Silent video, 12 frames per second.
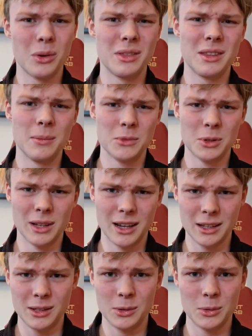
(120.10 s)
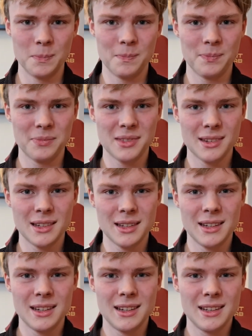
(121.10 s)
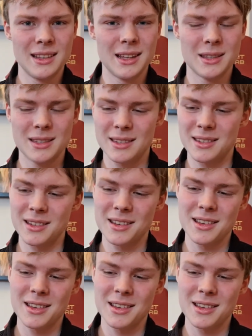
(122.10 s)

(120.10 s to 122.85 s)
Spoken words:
want them to like you. That's